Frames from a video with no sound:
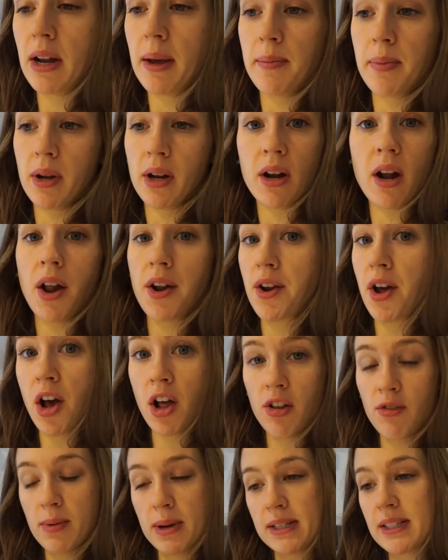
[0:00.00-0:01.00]
I put it on
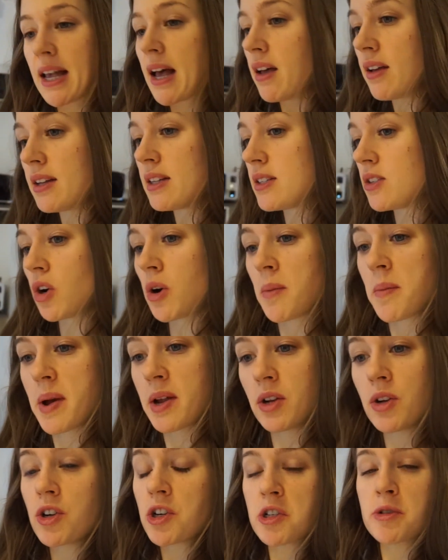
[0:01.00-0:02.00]
all of my salads or my
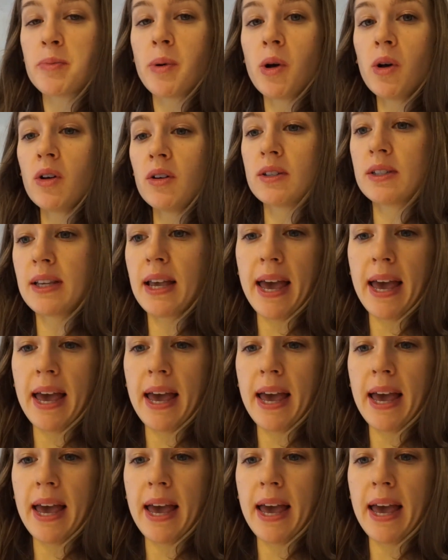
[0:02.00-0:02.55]
nourish bowls,